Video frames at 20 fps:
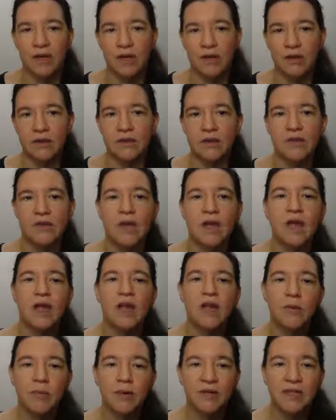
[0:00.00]
others.
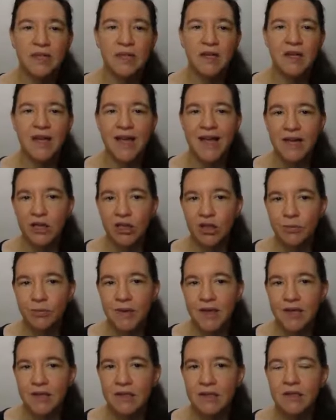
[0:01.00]
In particular,
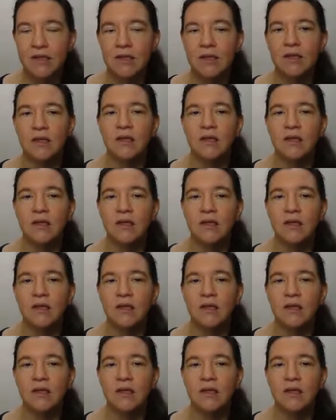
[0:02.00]
hash-based,